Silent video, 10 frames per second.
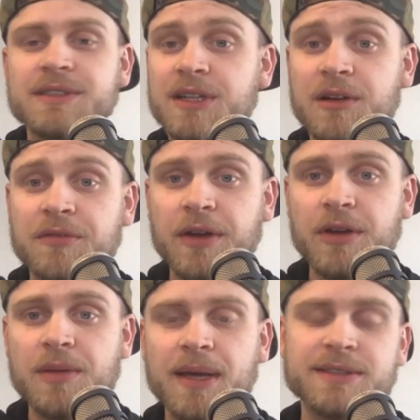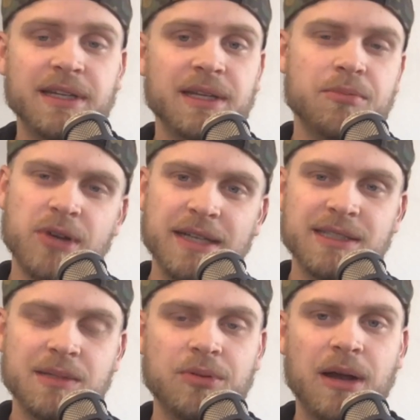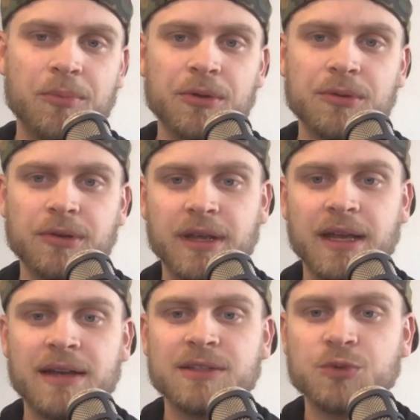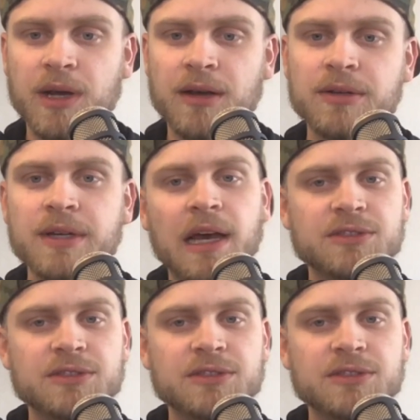is going to vary based on the price of the property you're looking at as well.